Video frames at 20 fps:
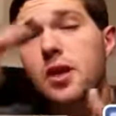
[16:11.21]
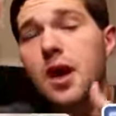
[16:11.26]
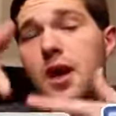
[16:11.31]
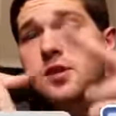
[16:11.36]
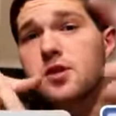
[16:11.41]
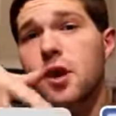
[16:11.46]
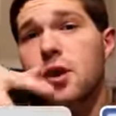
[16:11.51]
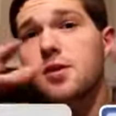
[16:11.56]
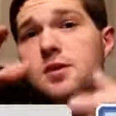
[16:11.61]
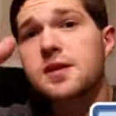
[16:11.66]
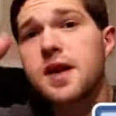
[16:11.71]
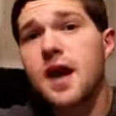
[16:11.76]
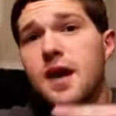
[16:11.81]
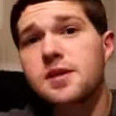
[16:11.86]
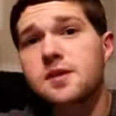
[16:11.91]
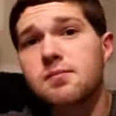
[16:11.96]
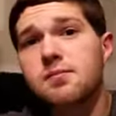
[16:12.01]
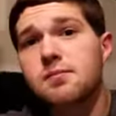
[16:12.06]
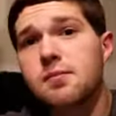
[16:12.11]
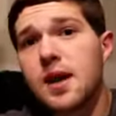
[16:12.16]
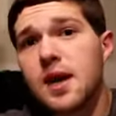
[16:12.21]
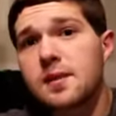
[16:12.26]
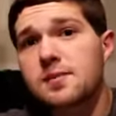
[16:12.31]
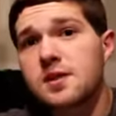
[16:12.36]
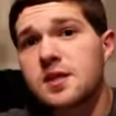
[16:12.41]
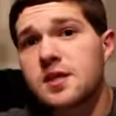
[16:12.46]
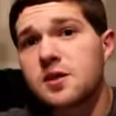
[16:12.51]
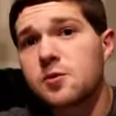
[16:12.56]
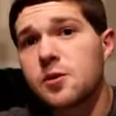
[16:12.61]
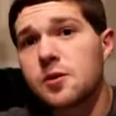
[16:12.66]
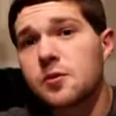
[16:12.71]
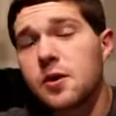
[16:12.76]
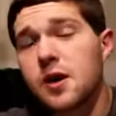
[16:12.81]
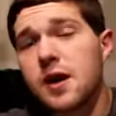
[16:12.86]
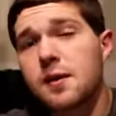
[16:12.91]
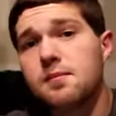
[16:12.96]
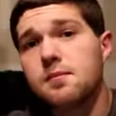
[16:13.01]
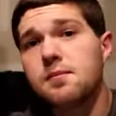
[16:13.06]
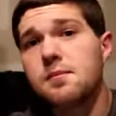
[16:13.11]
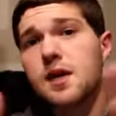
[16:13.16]
As always, guys, my name's DJ Rick
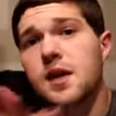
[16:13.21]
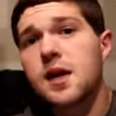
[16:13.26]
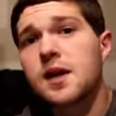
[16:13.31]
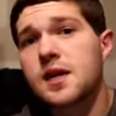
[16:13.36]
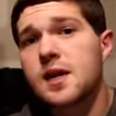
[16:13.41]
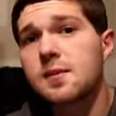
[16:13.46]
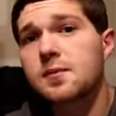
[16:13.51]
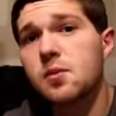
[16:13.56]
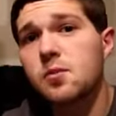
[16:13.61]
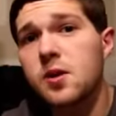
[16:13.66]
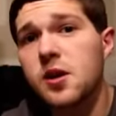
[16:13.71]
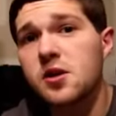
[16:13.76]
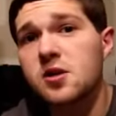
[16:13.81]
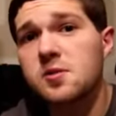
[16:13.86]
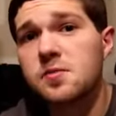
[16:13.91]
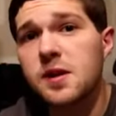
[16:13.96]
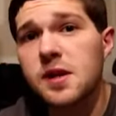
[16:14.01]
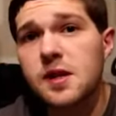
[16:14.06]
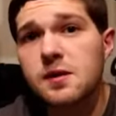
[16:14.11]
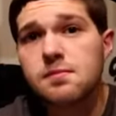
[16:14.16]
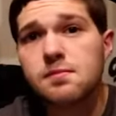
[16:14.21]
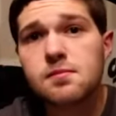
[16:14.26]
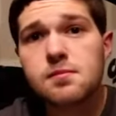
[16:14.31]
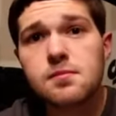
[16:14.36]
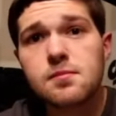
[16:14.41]
Webb. Keep the record spinning.